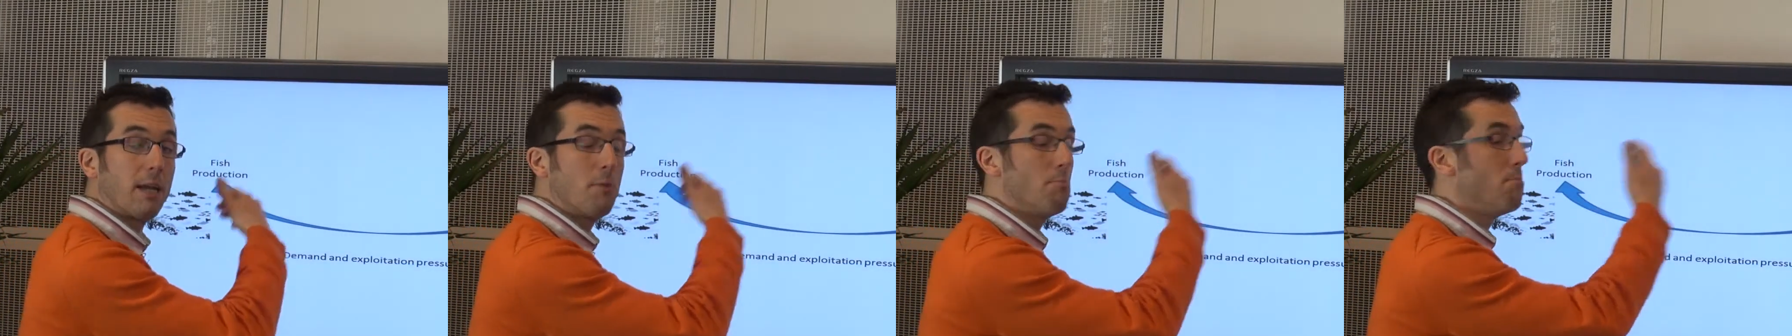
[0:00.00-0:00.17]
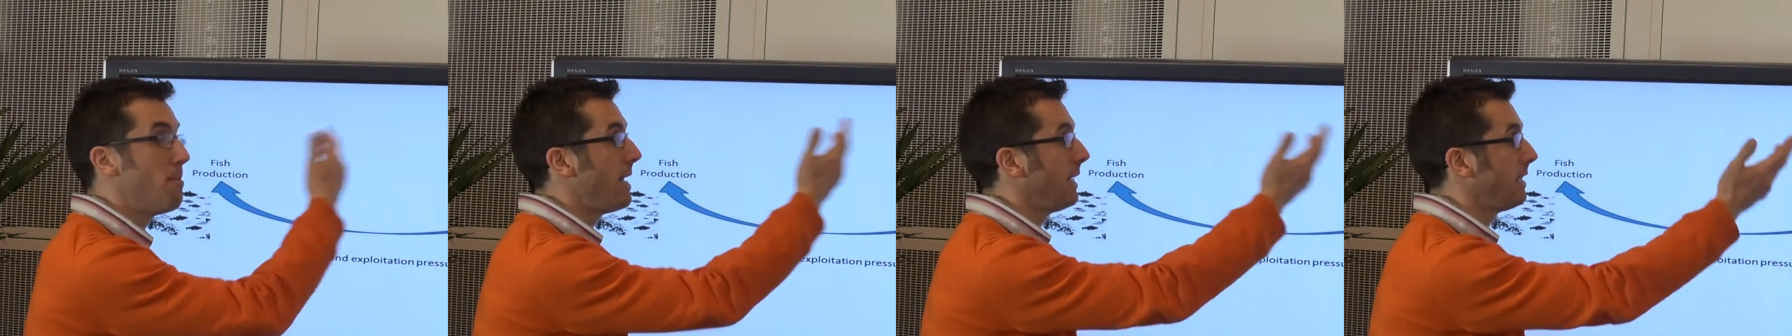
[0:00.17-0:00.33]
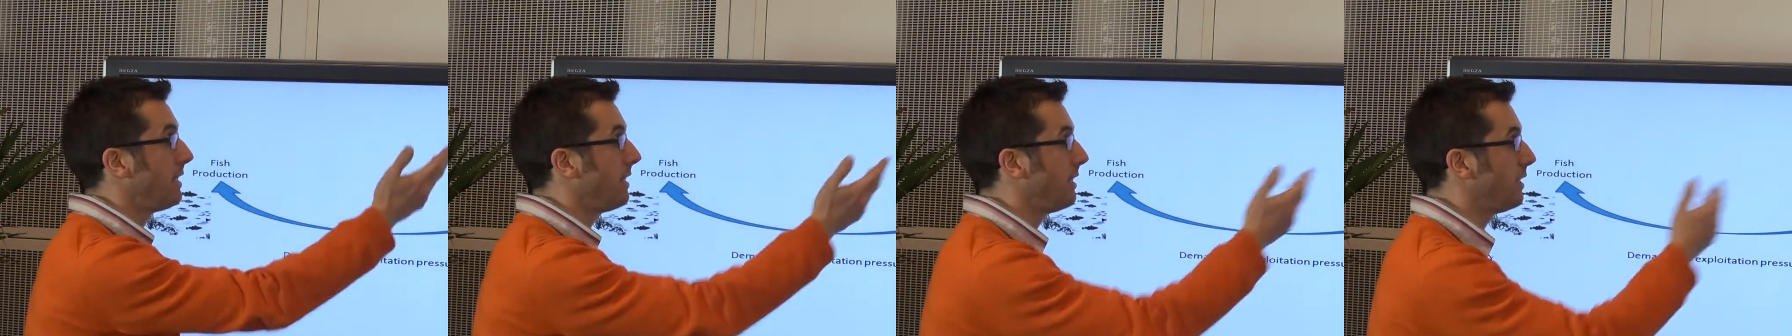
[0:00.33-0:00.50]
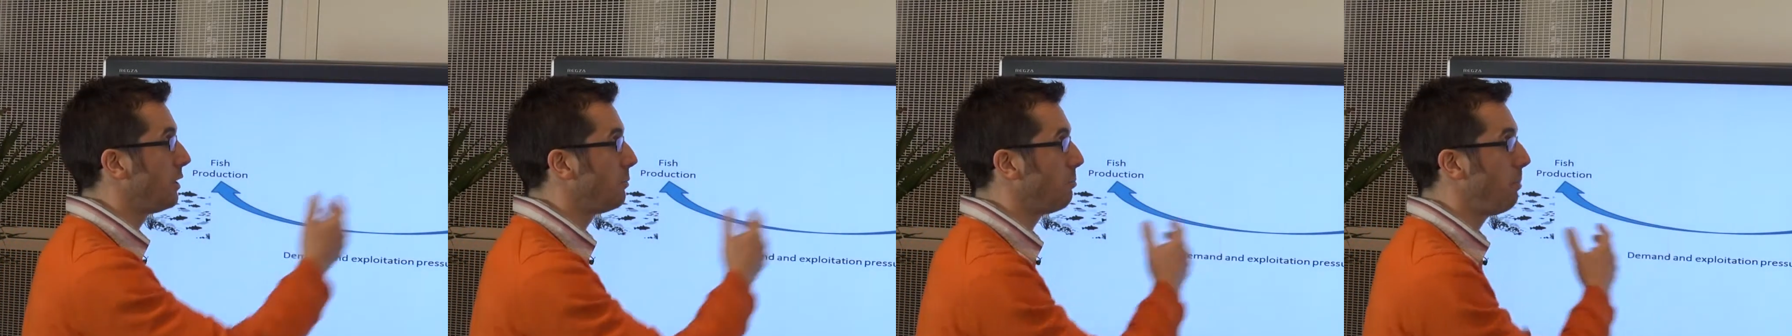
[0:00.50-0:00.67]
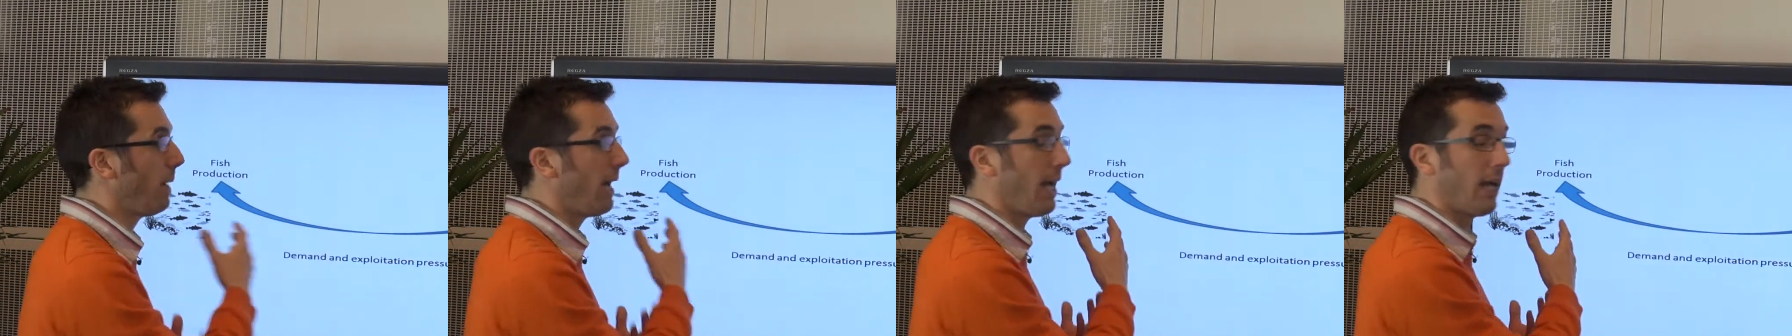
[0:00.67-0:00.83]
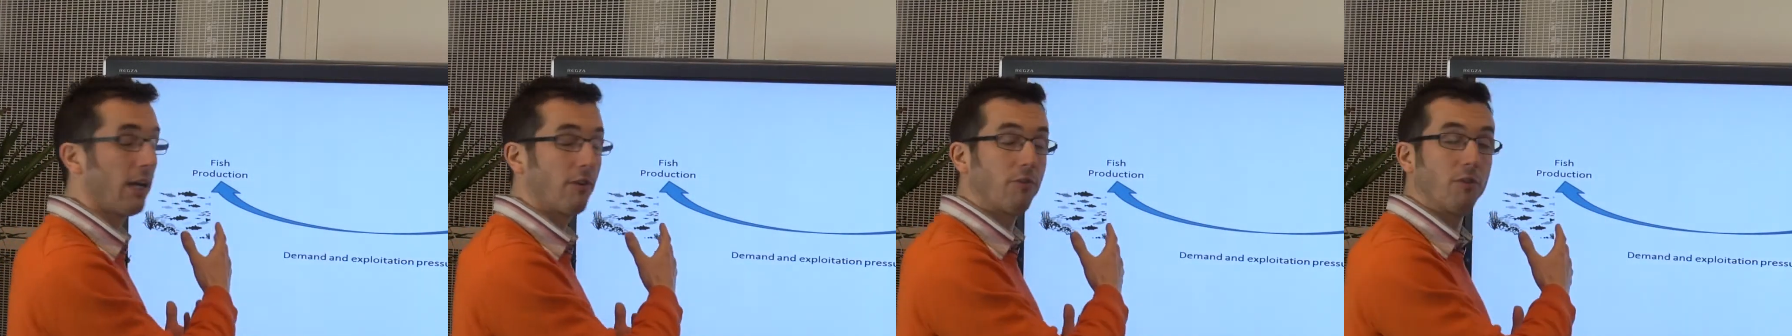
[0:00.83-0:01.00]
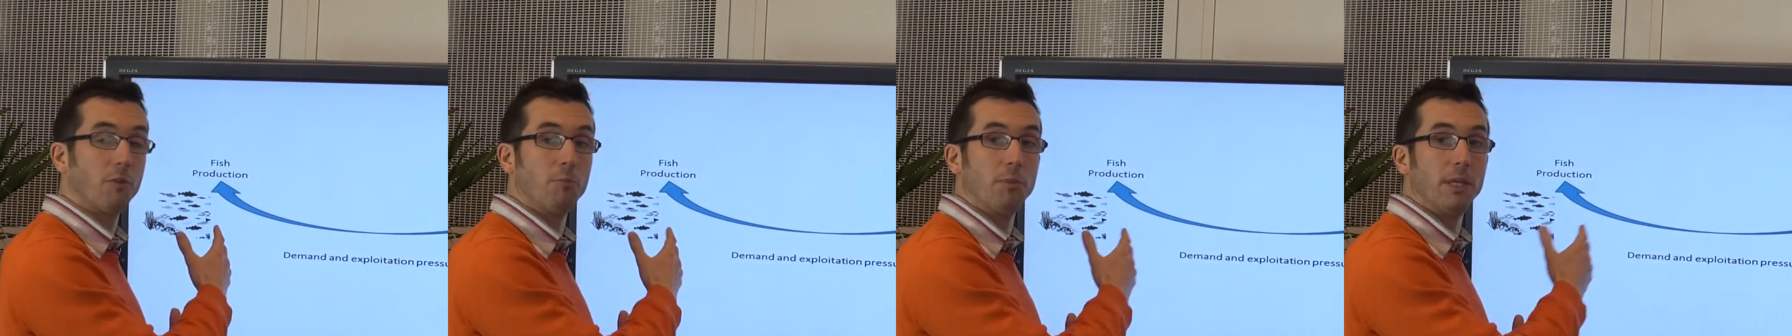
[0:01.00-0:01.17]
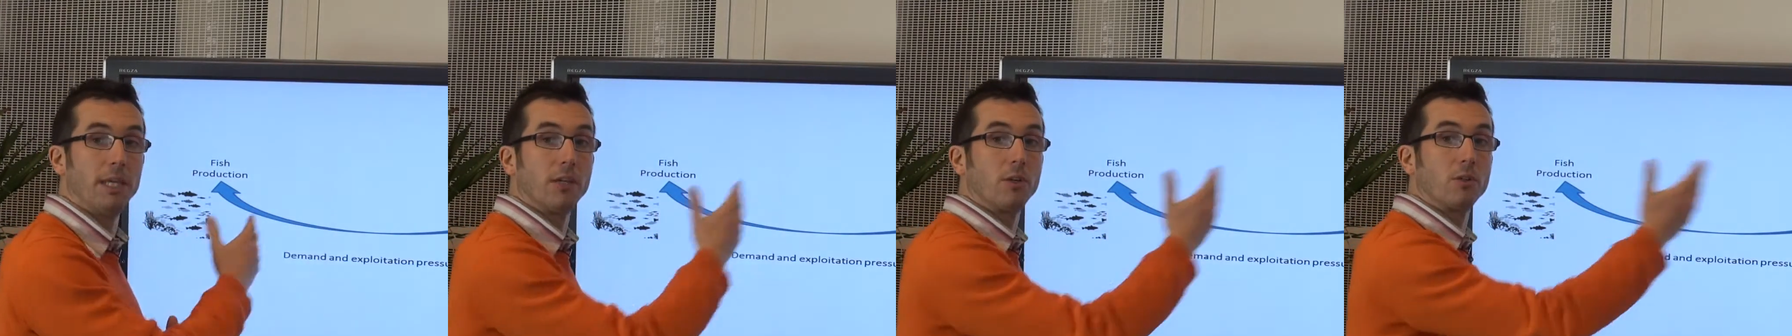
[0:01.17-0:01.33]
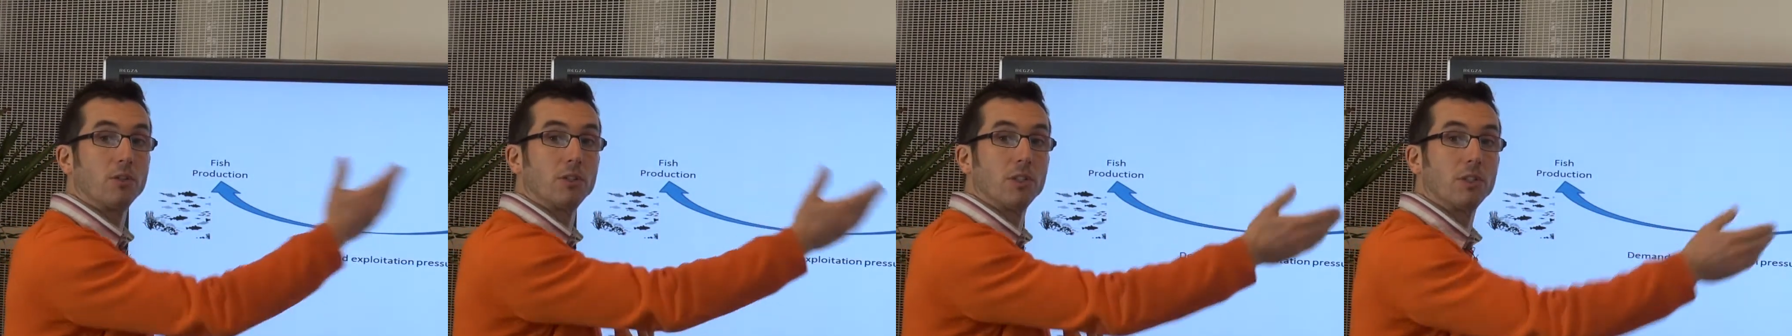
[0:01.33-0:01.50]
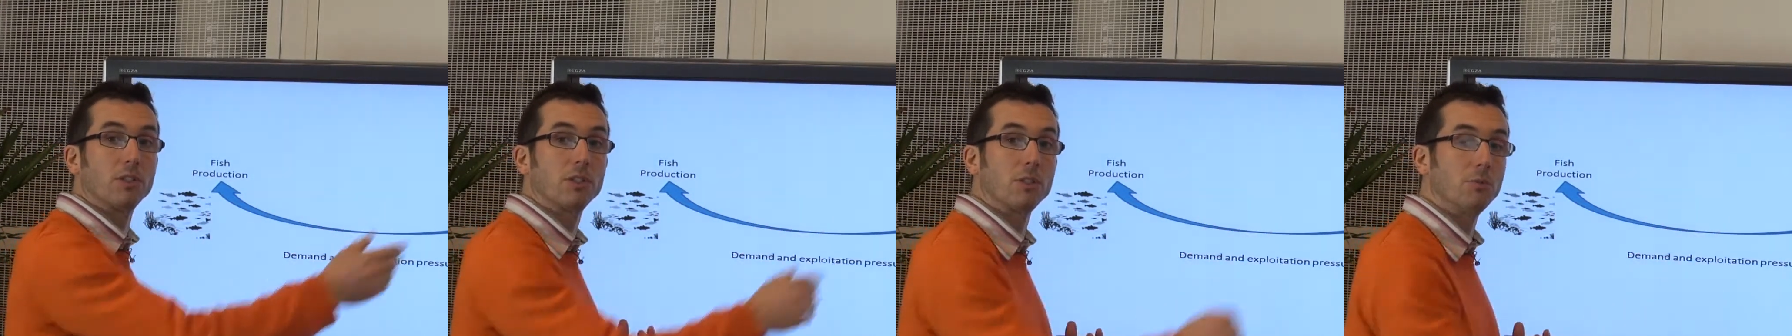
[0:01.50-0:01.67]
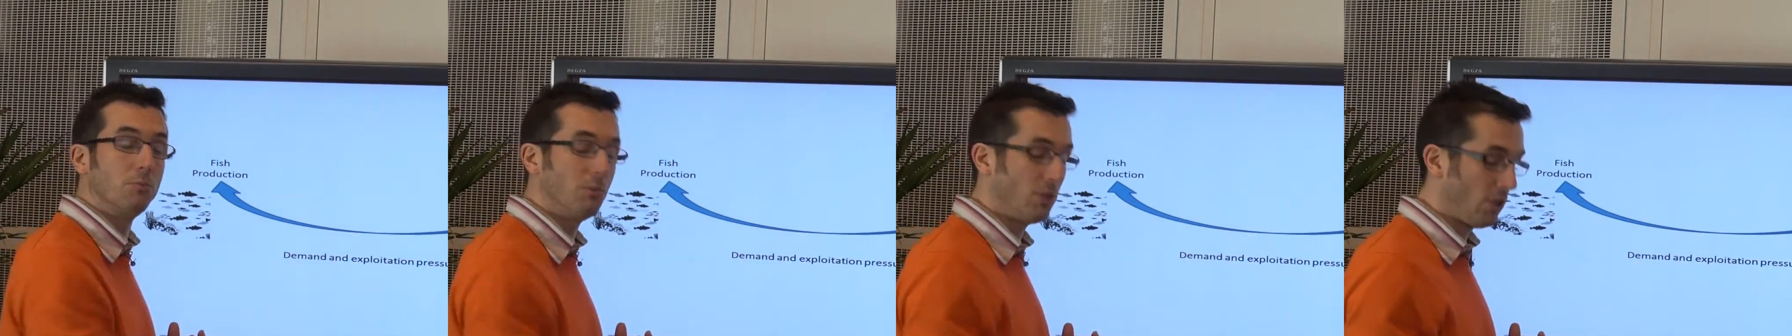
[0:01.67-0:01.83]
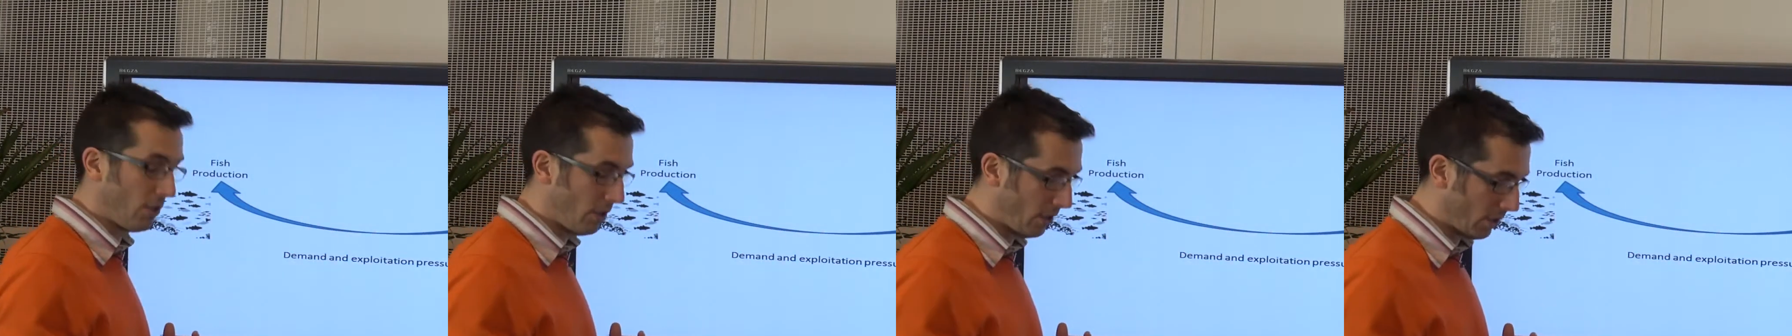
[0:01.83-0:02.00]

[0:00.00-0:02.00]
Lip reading: message back from the ecosystem to the